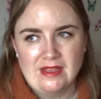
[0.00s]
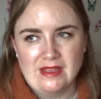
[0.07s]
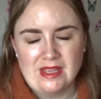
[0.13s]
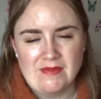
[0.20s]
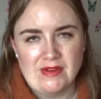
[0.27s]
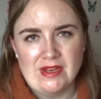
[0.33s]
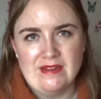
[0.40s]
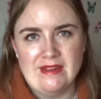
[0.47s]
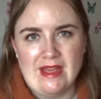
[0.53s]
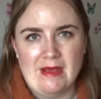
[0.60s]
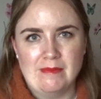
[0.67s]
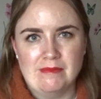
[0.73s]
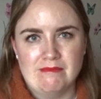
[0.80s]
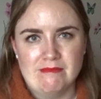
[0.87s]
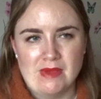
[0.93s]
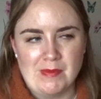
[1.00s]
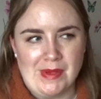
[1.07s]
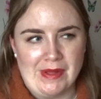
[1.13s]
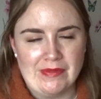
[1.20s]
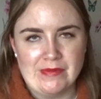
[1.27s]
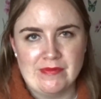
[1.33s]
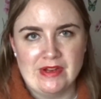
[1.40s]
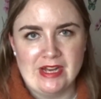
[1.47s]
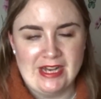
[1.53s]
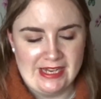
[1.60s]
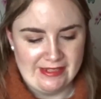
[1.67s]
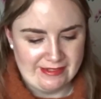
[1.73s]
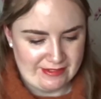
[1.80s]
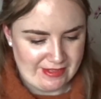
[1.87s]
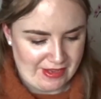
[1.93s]
given a damn about them, really.
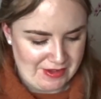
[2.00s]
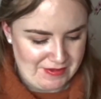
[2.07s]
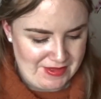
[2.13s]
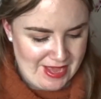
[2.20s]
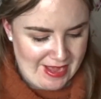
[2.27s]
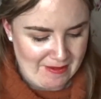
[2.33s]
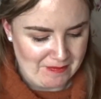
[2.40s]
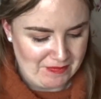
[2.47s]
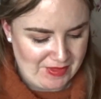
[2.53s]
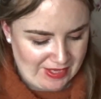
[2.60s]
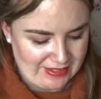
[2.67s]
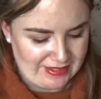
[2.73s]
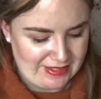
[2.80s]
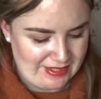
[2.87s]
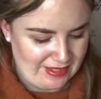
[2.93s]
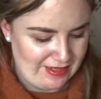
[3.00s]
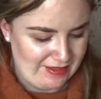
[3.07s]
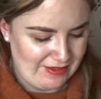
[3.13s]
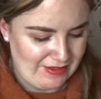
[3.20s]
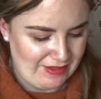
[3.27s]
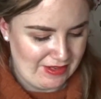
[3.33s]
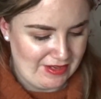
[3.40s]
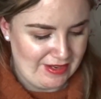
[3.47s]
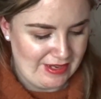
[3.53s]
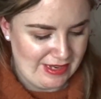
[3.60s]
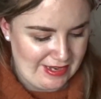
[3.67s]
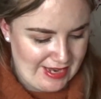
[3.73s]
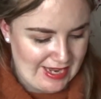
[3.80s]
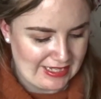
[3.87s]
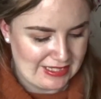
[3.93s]
So yeah, that's the
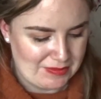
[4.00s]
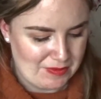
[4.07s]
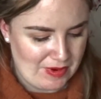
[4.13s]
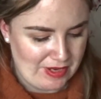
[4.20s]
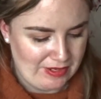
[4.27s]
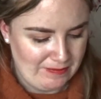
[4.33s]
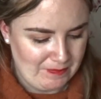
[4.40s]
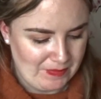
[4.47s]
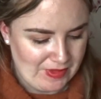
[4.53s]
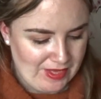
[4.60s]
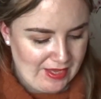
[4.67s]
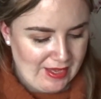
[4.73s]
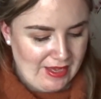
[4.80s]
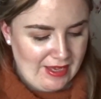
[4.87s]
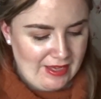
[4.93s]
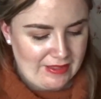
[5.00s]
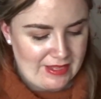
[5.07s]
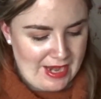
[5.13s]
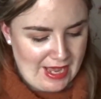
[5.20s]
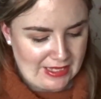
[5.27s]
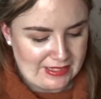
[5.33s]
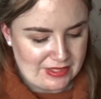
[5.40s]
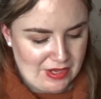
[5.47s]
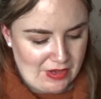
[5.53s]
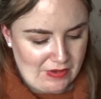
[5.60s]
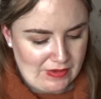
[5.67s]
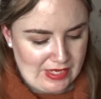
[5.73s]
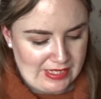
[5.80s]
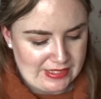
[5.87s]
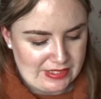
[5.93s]
next one. The next goal
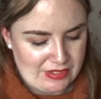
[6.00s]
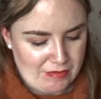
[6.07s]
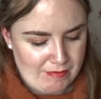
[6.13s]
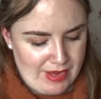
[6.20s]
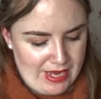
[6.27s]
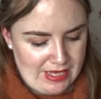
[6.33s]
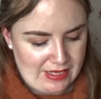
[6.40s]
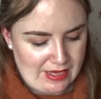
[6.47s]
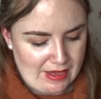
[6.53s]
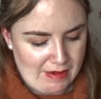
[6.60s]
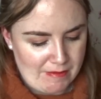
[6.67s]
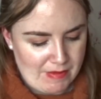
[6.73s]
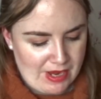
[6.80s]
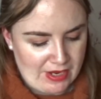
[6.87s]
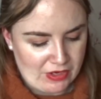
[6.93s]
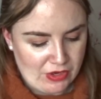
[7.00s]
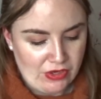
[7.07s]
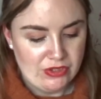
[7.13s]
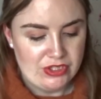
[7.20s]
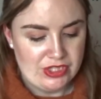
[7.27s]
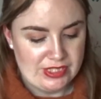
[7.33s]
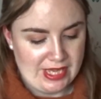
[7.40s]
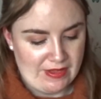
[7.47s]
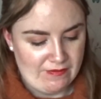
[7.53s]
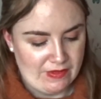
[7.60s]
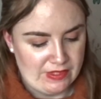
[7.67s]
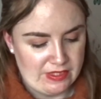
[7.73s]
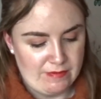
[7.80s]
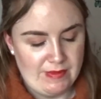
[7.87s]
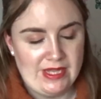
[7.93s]
is to make a conscious effort
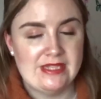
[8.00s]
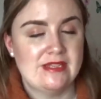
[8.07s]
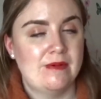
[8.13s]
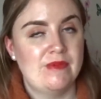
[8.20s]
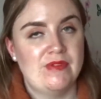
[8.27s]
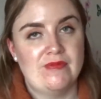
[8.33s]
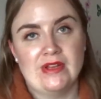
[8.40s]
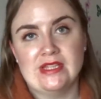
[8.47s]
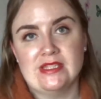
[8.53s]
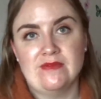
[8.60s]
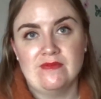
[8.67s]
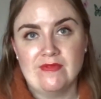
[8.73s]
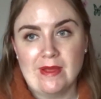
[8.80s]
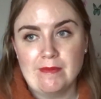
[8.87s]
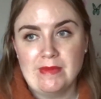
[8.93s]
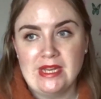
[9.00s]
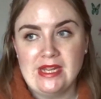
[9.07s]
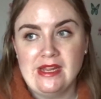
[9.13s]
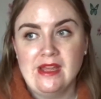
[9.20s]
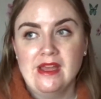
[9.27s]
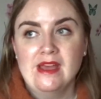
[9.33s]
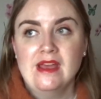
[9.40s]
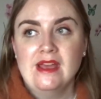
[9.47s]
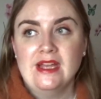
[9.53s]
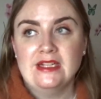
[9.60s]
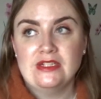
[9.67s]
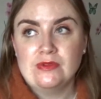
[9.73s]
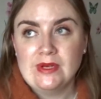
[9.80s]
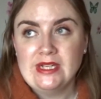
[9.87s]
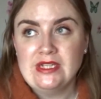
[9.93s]
to meet up with friends and family. In
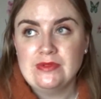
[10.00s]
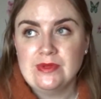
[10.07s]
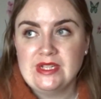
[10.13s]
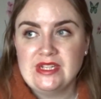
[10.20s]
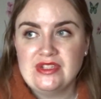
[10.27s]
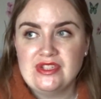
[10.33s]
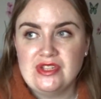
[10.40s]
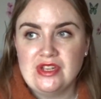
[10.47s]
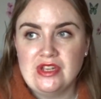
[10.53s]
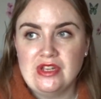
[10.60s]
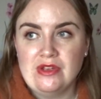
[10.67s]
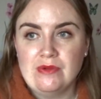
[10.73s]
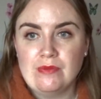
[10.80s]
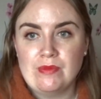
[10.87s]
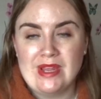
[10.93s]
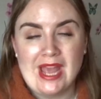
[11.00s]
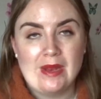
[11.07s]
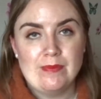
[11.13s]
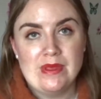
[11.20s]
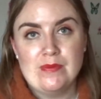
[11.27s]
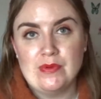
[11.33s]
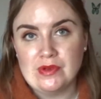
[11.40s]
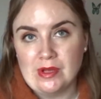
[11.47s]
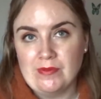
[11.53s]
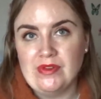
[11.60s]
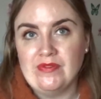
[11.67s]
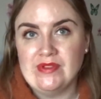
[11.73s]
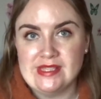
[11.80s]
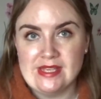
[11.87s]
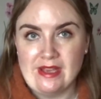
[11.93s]
2022, we had people come to
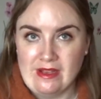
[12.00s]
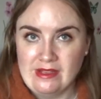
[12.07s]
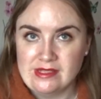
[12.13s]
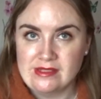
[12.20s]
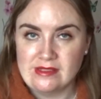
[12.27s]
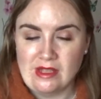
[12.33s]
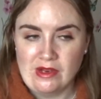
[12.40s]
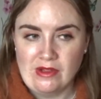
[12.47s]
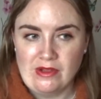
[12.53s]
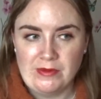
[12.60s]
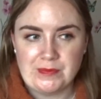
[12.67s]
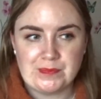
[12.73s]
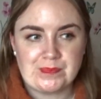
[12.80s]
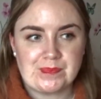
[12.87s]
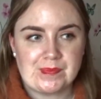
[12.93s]
visit us a lot,